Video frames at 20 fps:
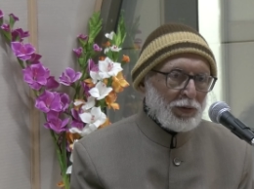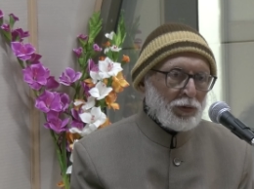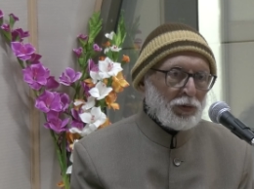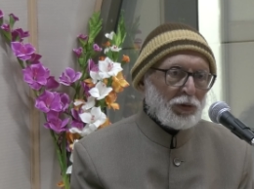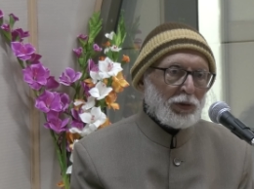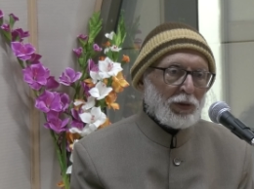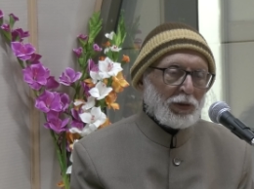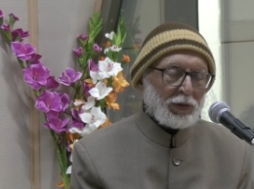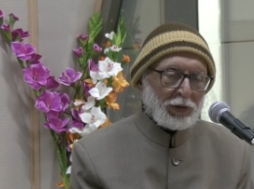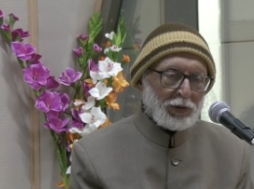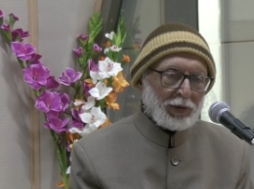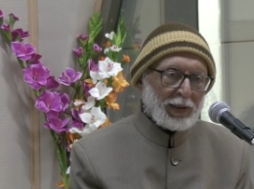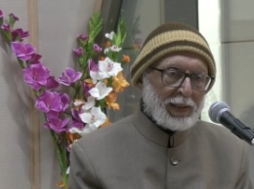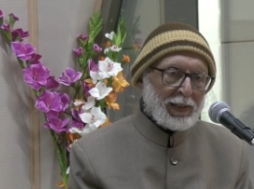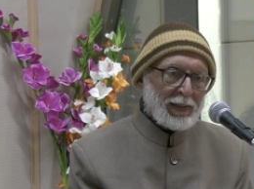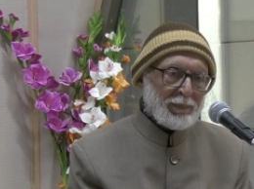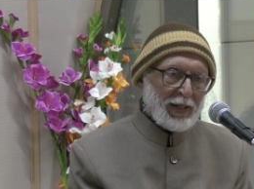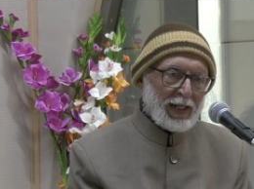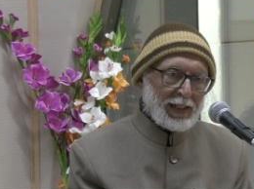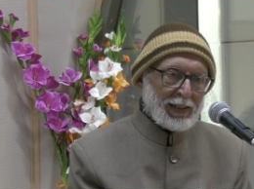So you can
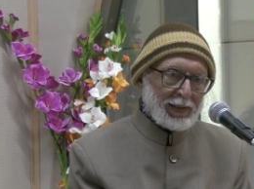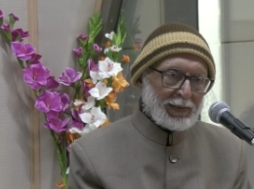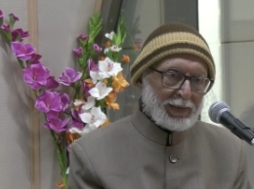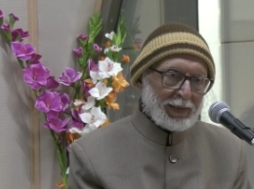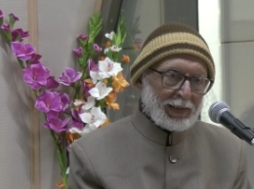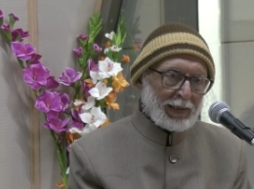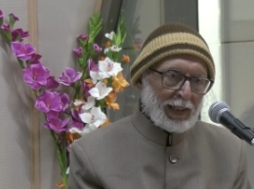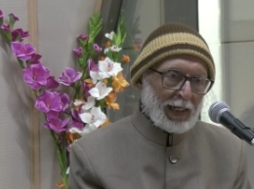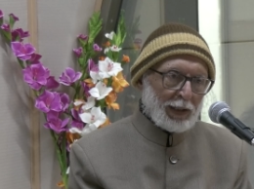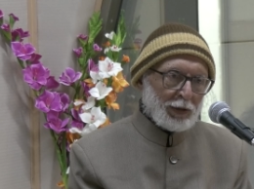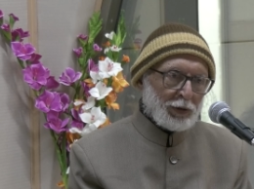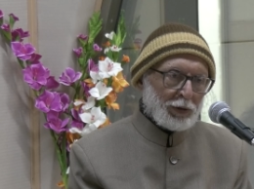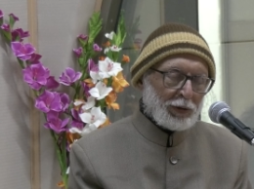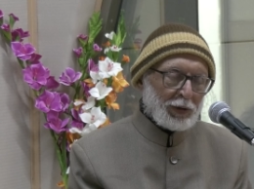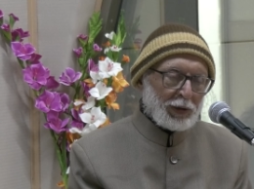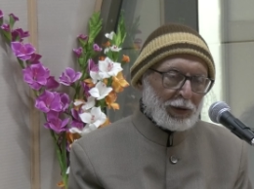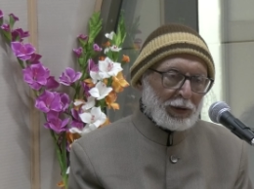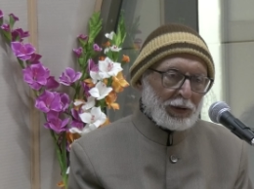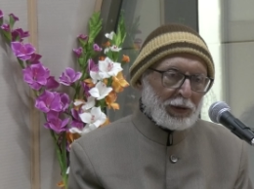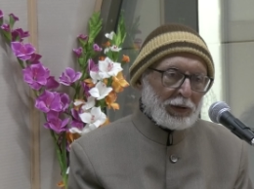imagine that
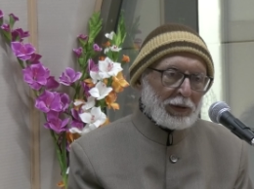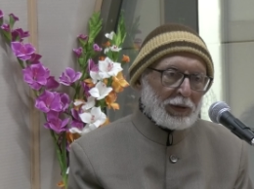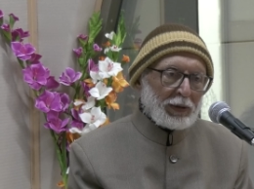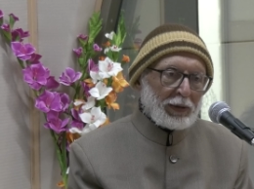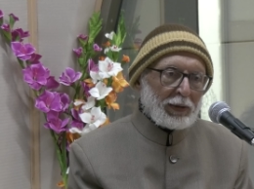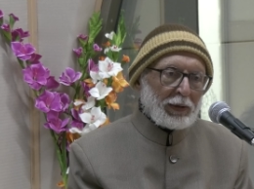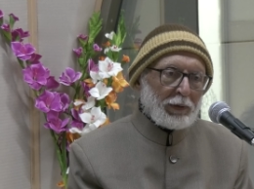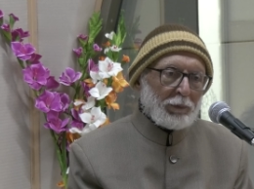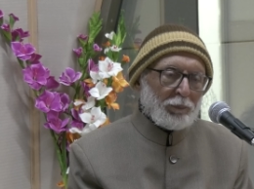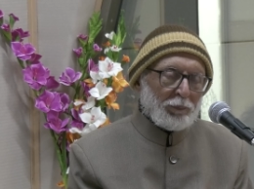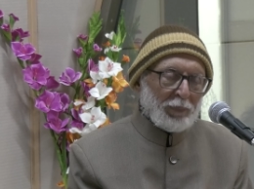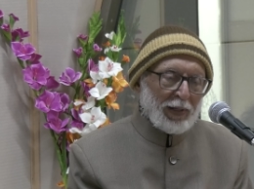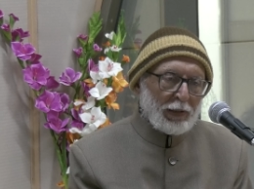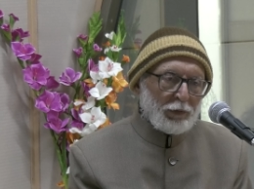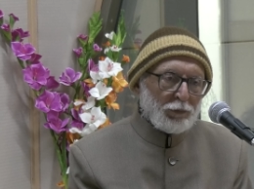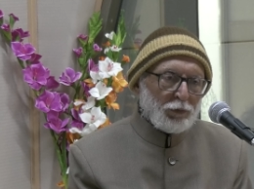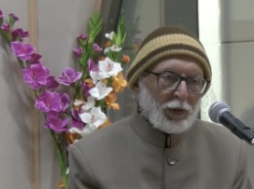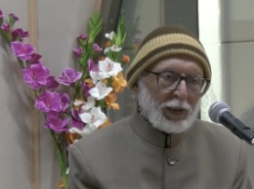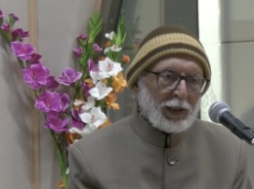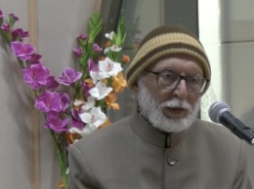how
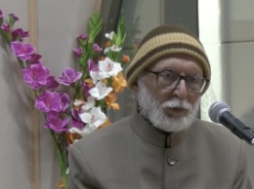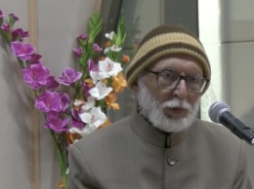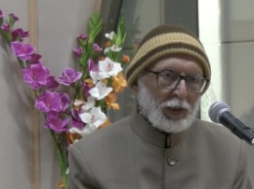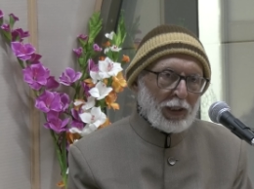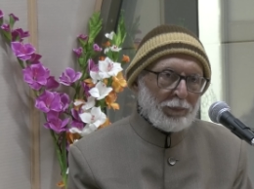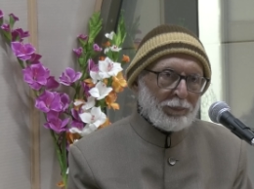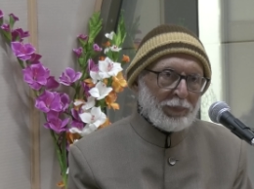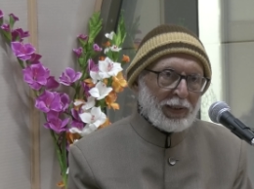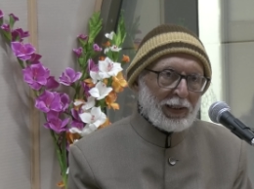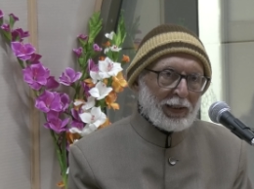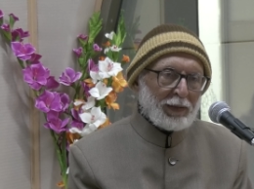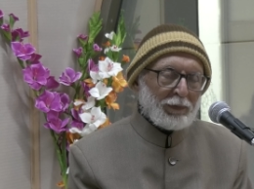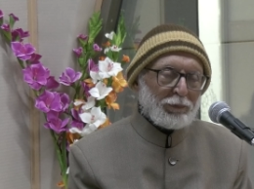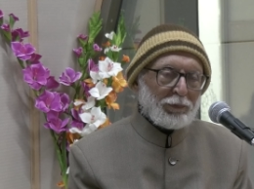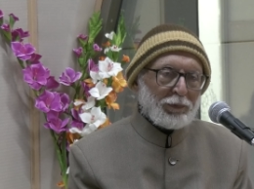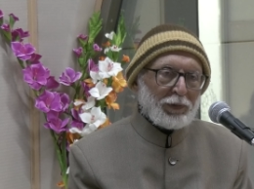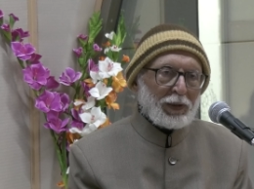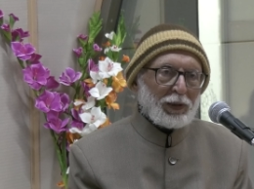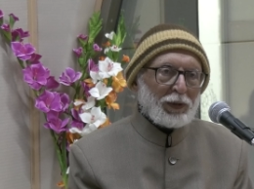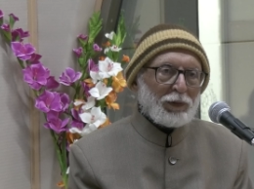painful it would have
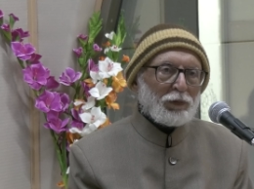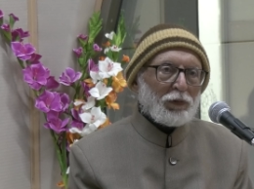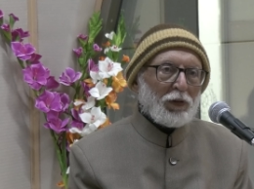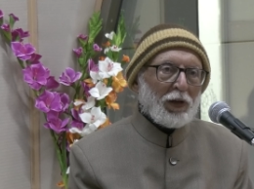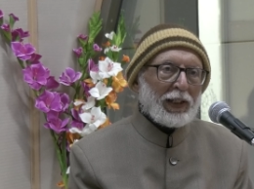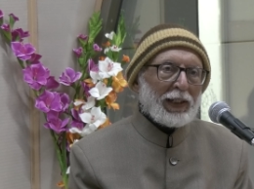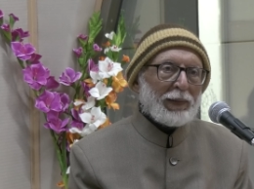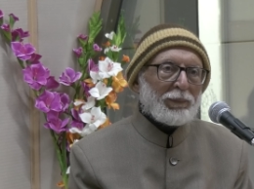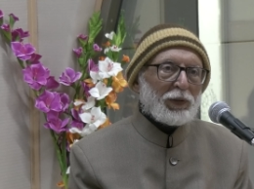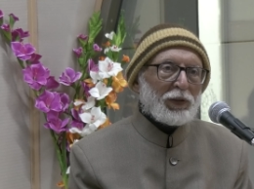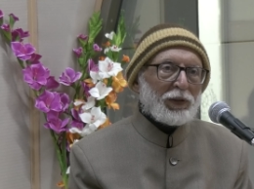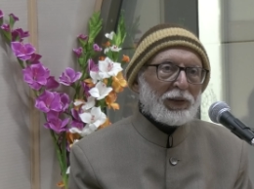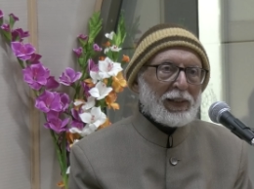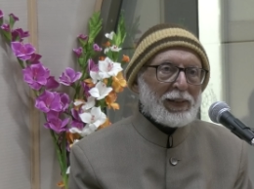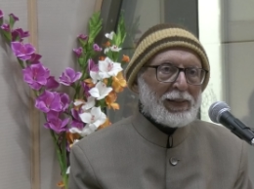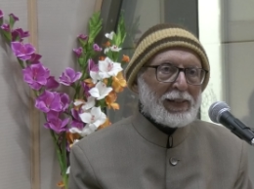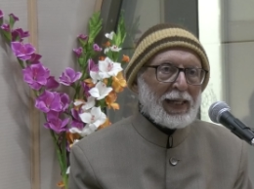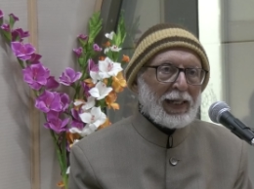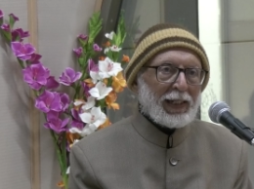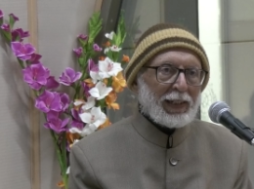been for him to
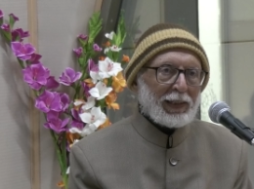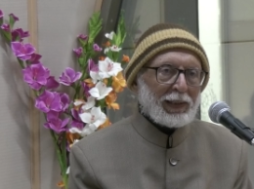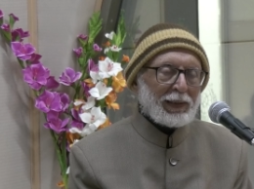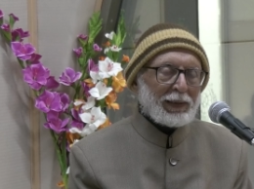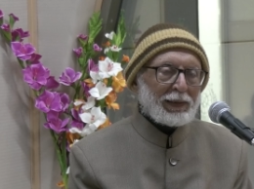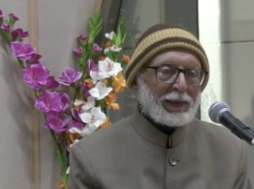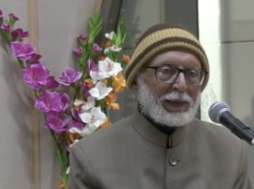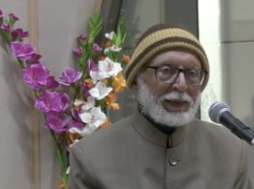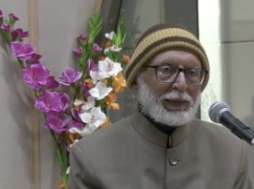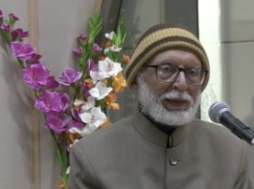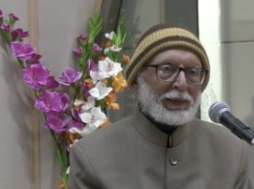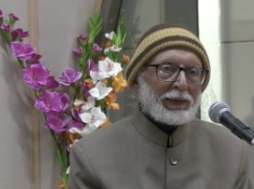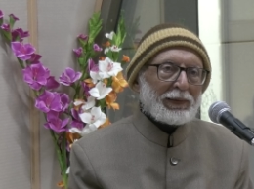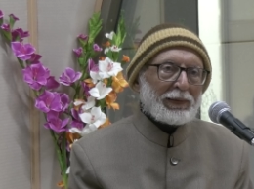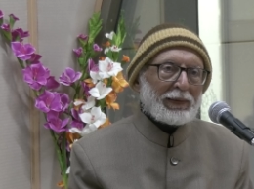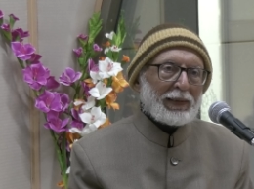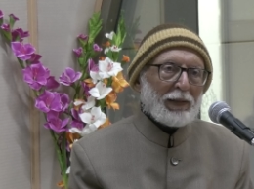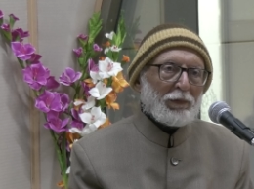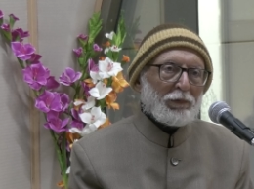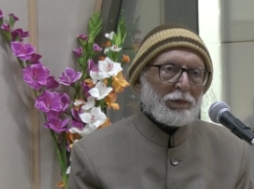design
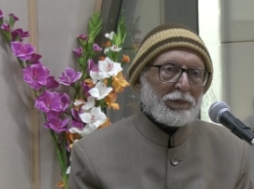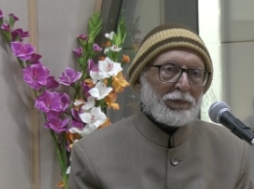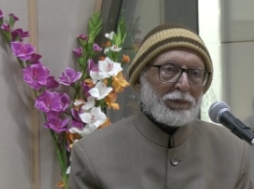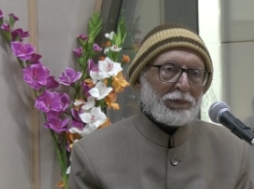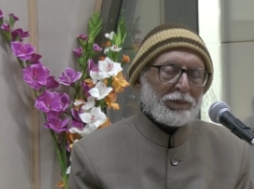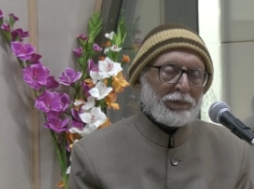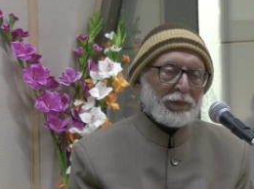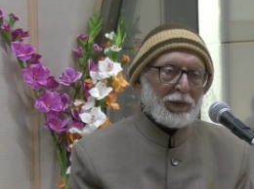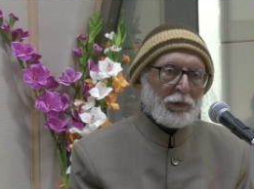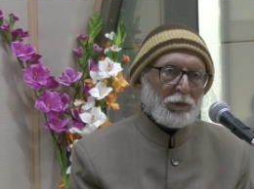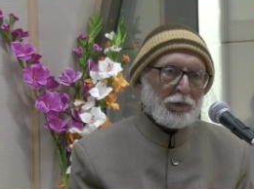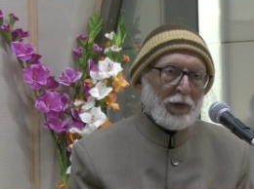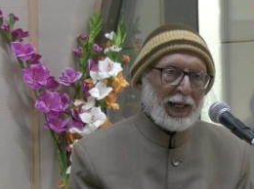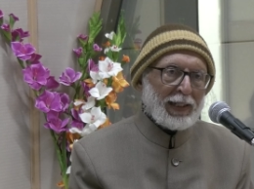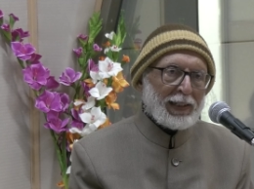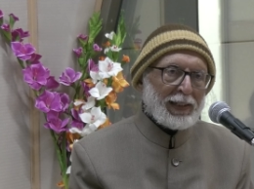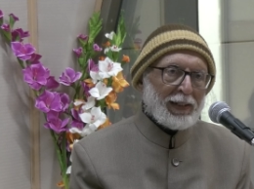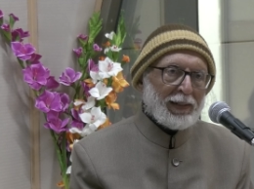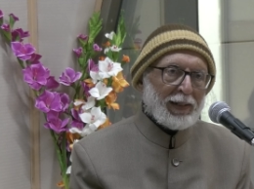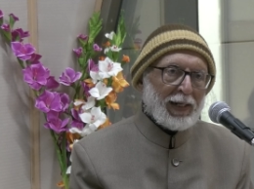the
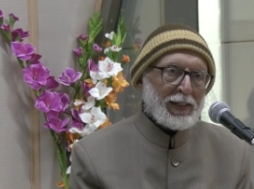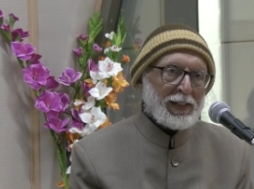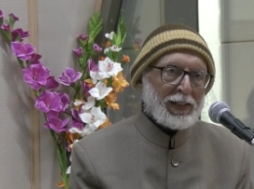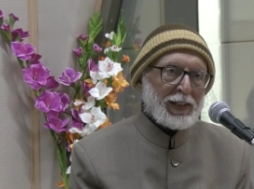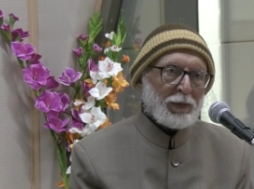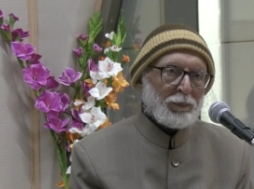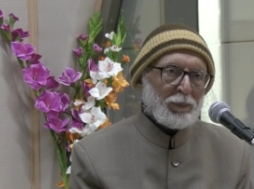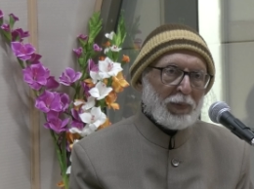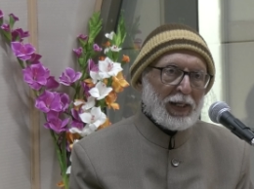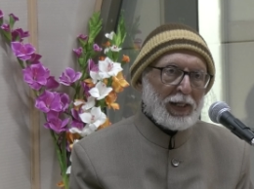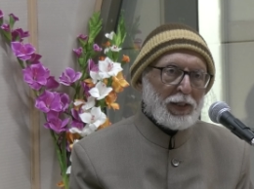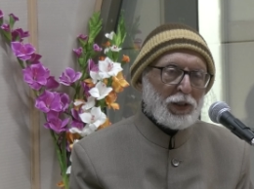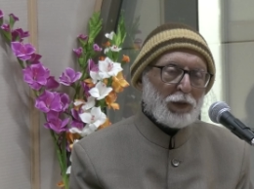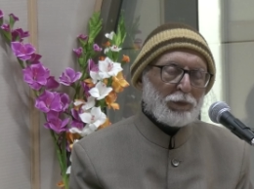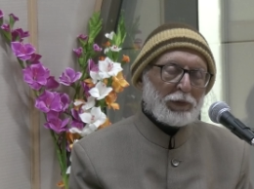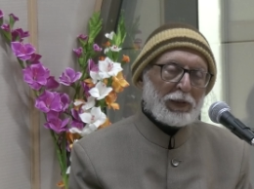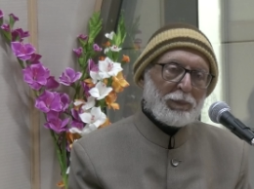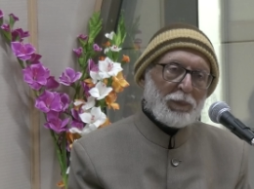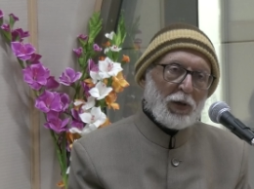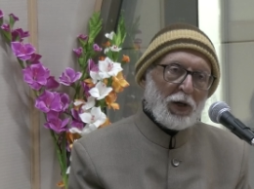final resting place
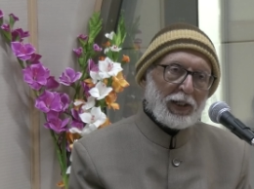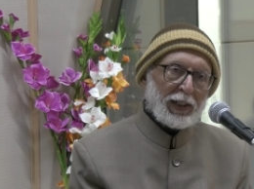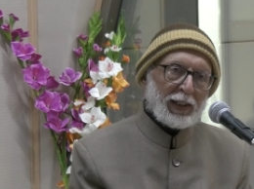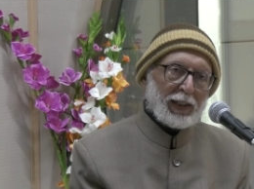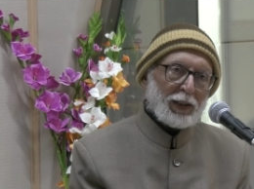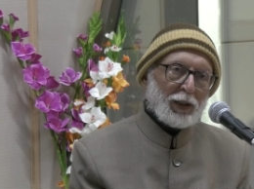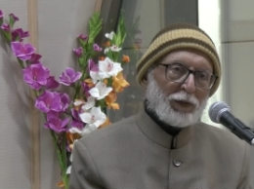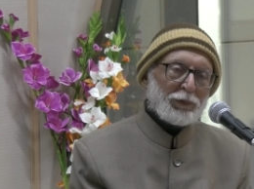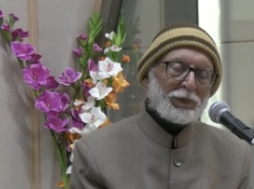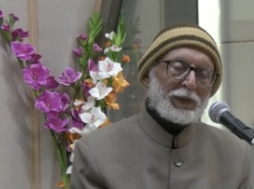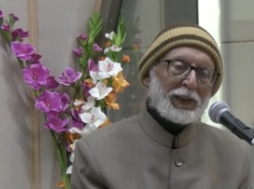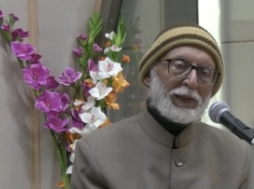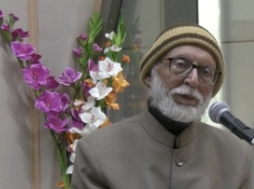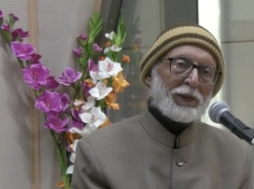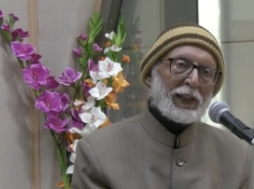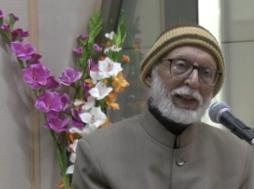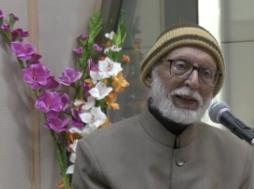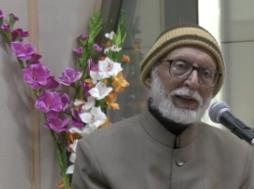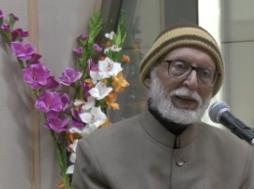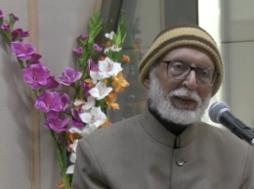of the body of the
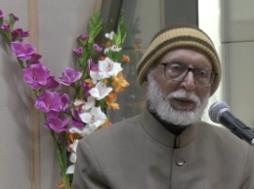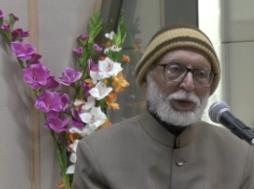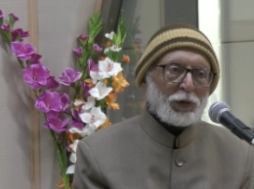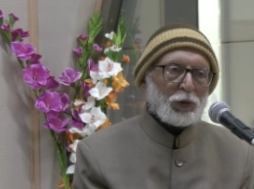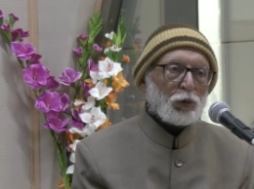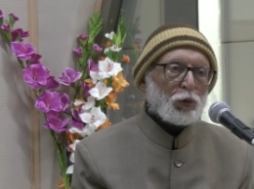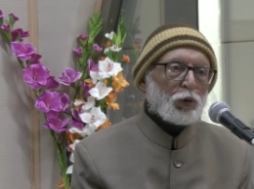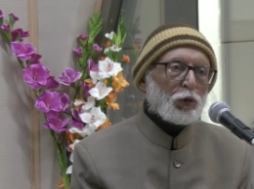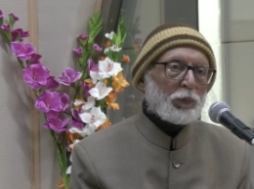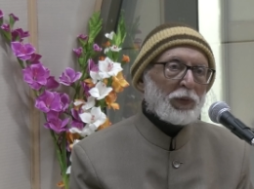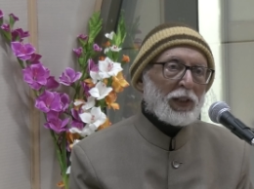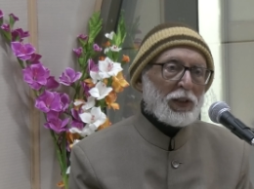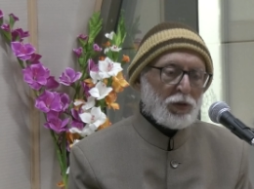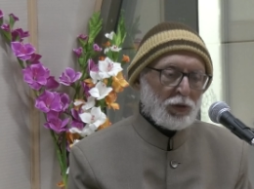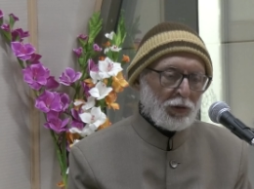one to whom he